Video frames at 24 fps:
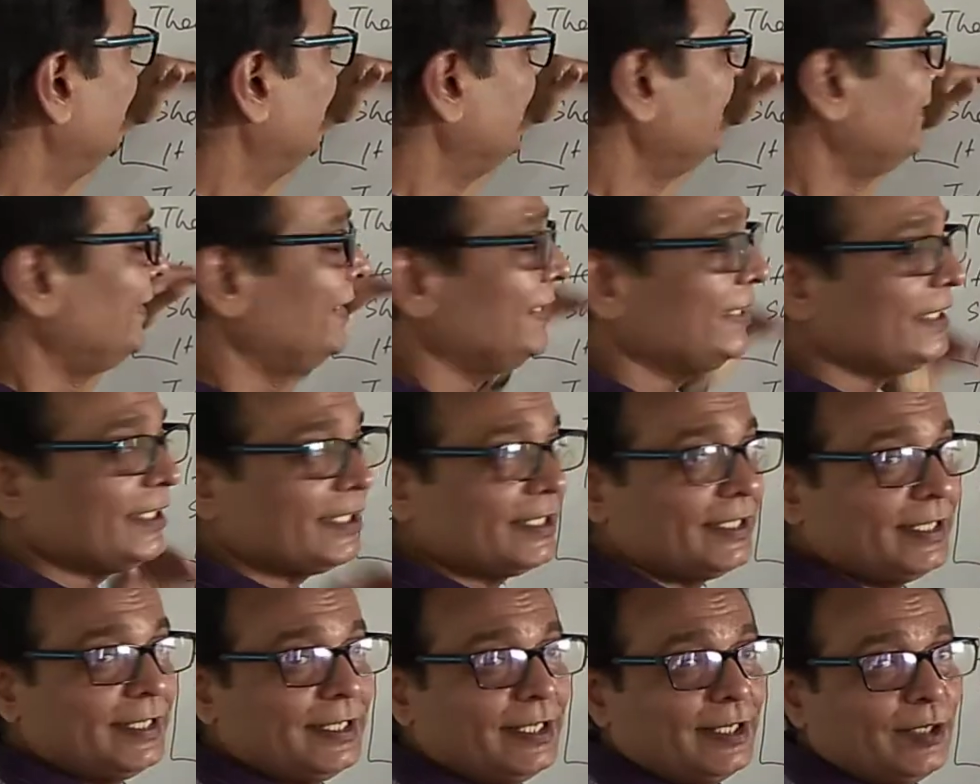
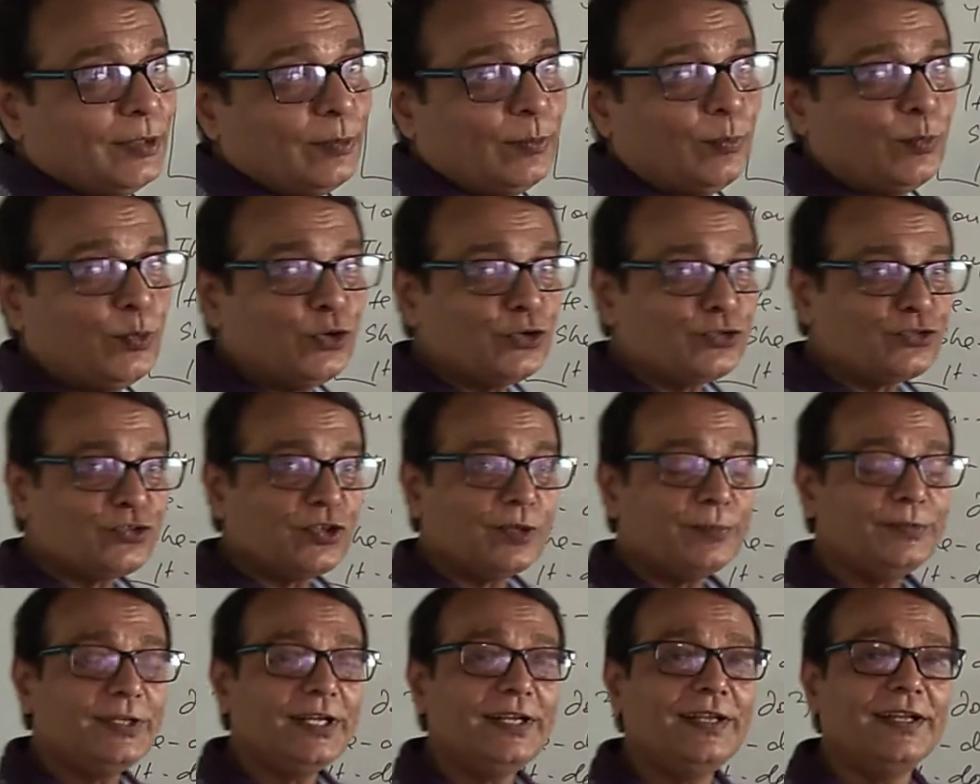doesn't. Most
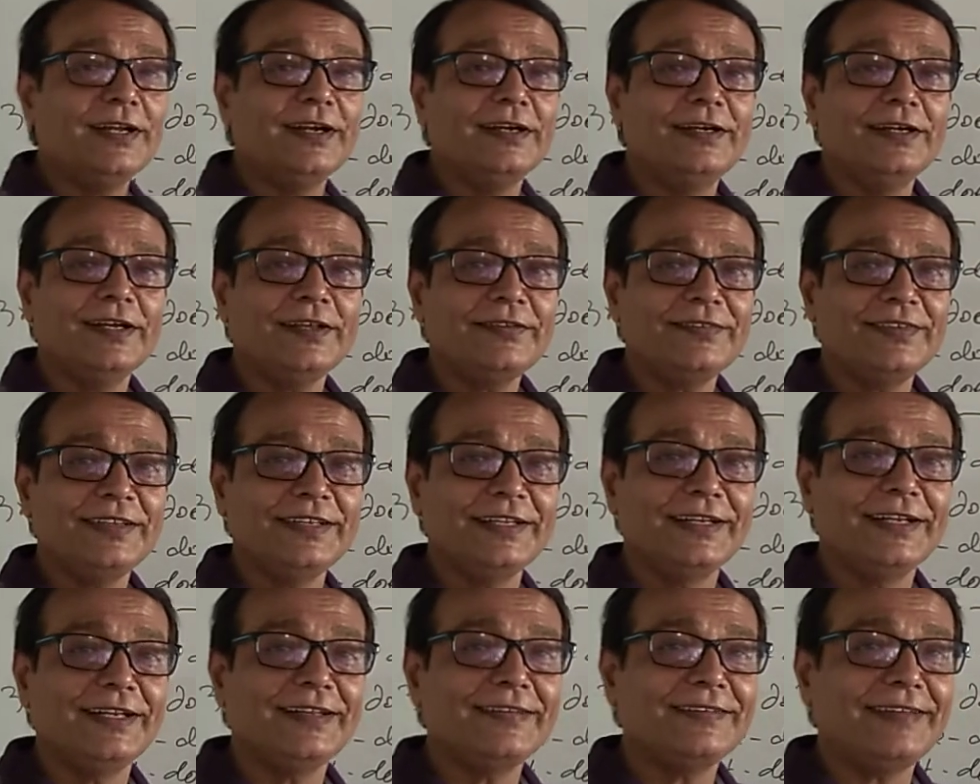of the learners in
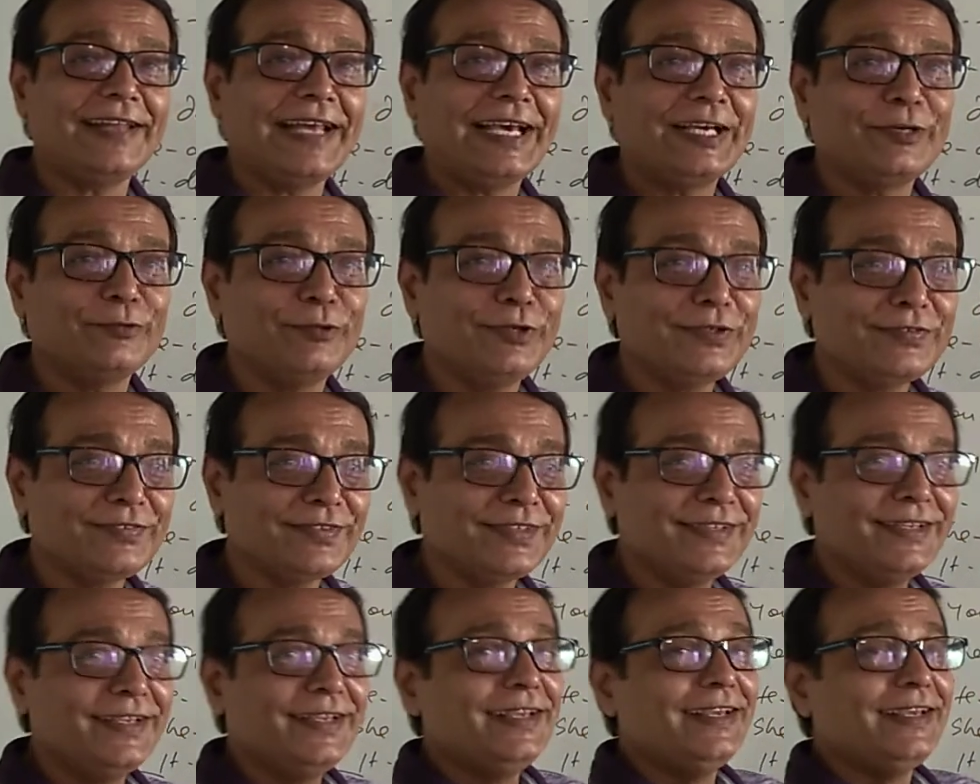English language
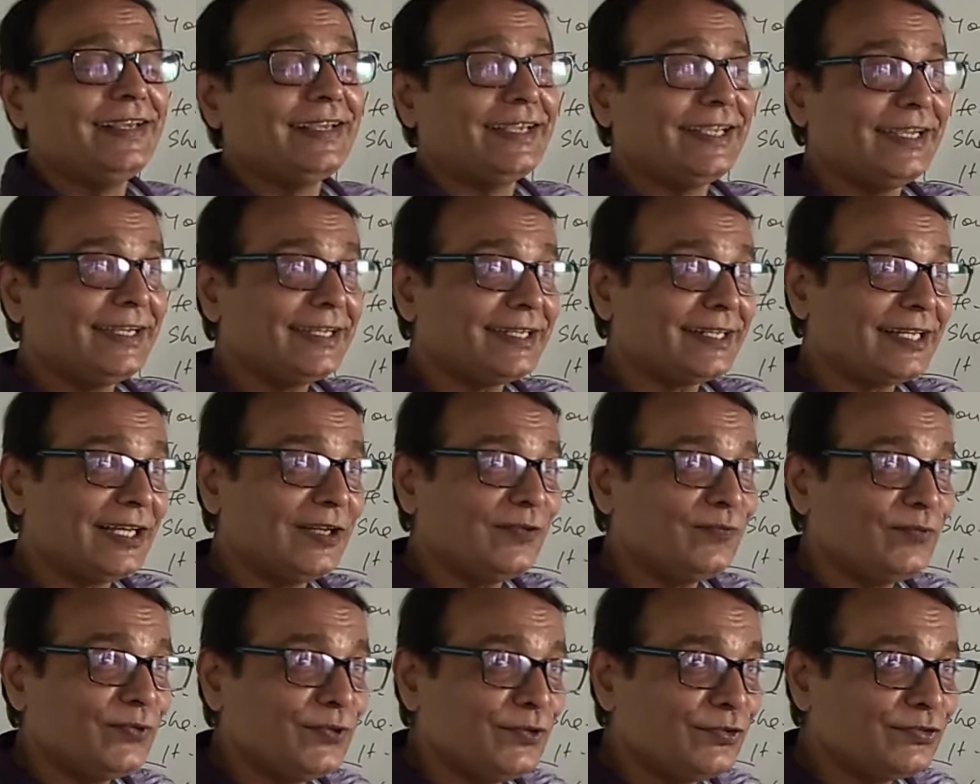get
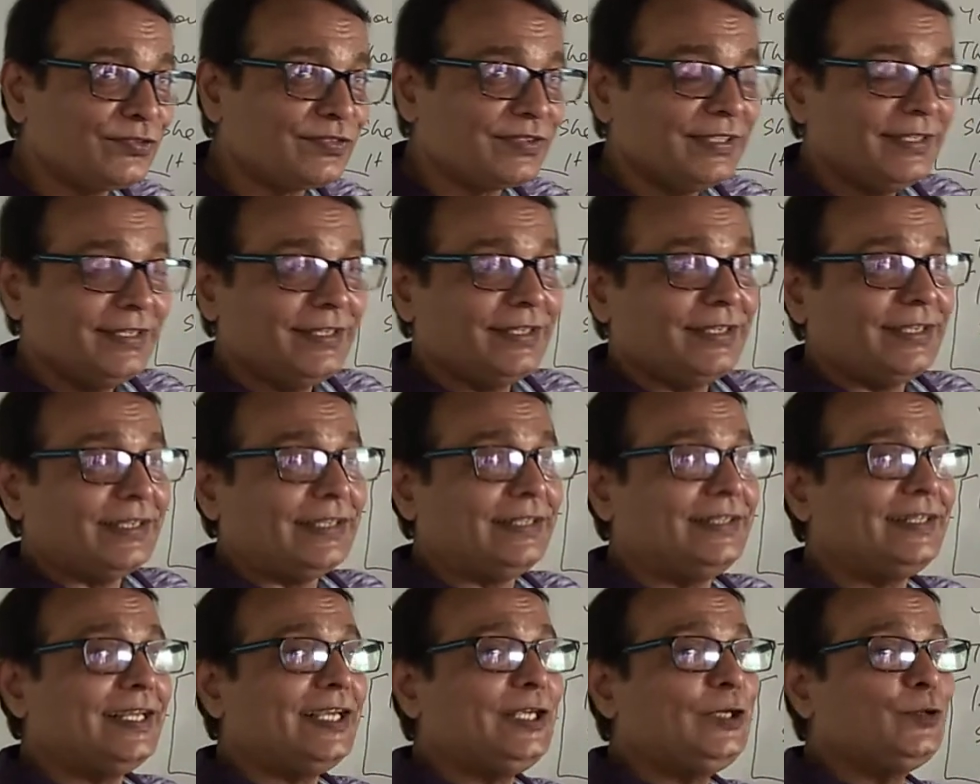confused
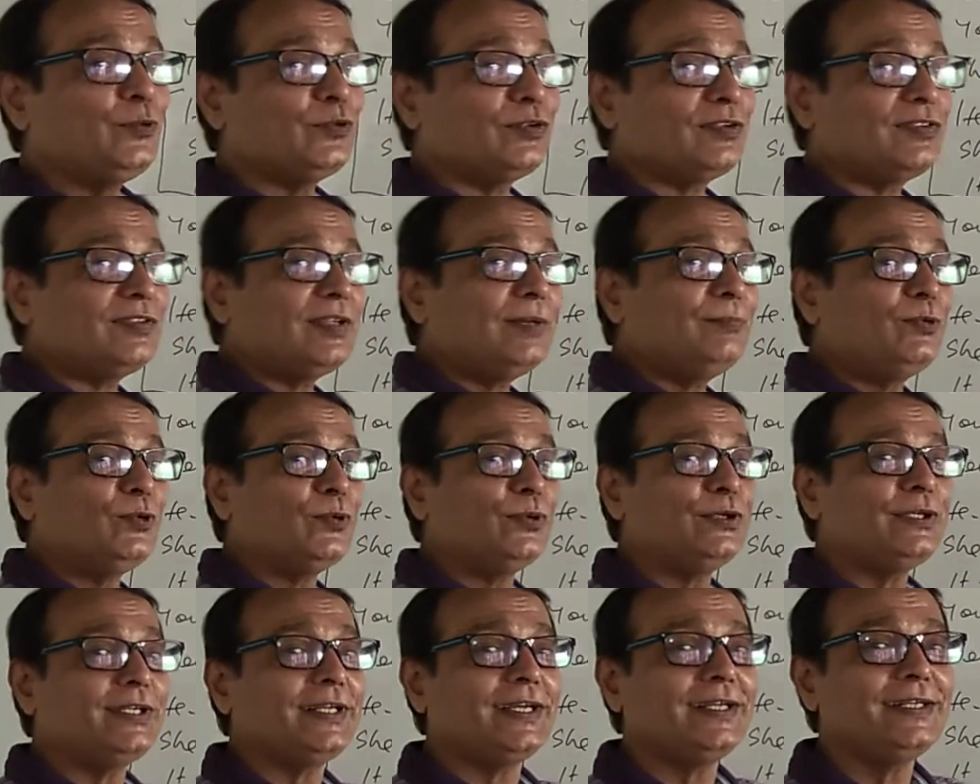in the uses of
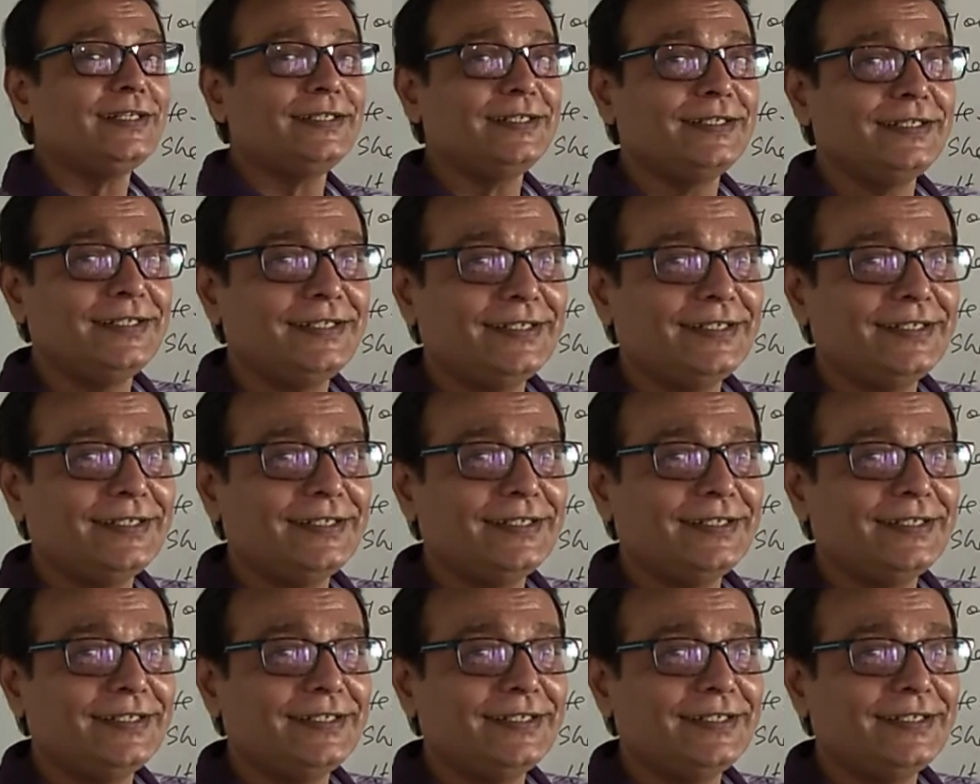don't and